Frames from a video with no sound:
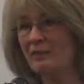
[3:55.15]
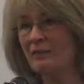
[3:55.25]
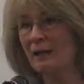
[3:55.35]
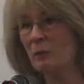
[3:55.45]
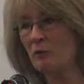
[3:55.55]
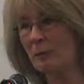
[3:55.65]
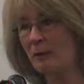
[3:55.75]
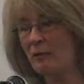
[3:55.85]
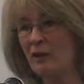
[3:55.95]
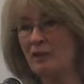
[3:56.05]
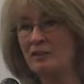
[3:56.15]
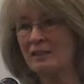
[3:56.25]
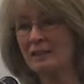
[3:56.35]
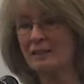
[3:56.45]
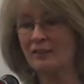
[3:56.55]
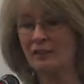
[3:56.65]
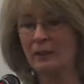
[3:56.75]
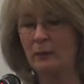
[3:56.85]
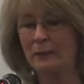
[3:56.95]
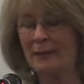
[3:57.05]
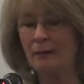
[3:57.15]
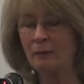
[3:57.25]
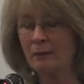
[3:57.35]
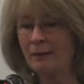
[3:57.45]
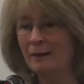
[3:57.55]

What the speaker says: and that was about 30 years ago now.